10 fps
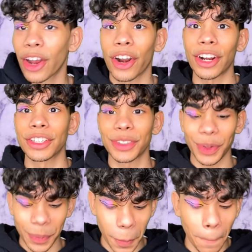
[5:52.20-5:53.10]
Alright,
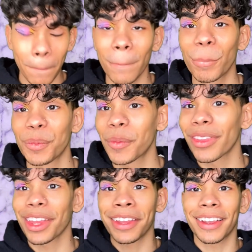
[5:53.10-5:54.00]
so...
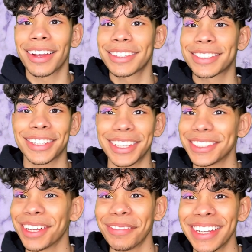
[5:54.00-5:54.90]
today's
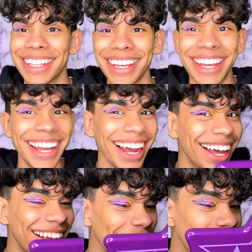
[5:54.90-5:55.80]
not my day.
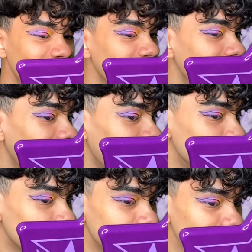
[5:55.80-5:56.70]
I
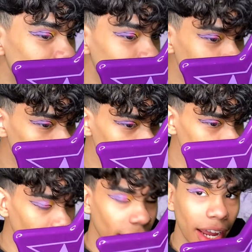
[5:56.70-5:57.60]
tried to do something,
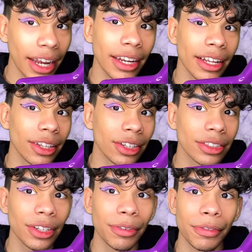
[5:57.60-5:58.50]
and it
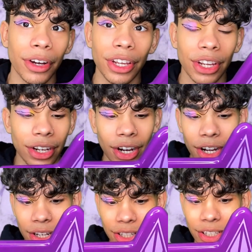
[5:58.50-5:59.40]
looks fucking
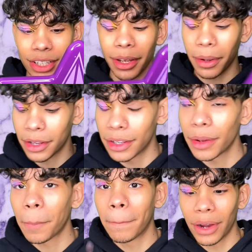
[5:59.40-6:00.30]
ugly.
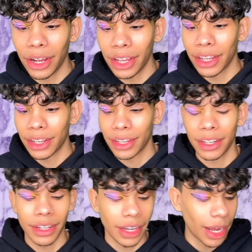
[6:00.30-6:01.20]
But
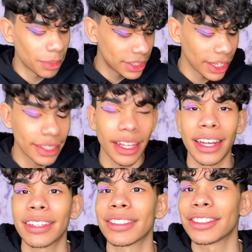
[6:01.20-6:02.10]
I'm gonna take that
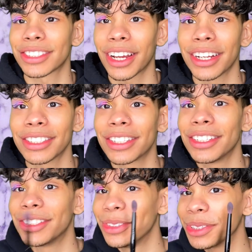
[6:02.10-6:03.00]
as a shot to
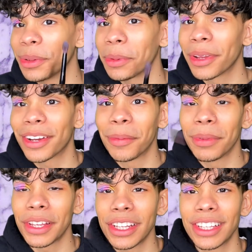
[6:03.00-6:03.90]
do something
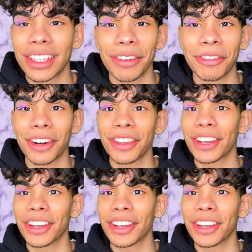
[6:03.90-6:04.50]
completely different on the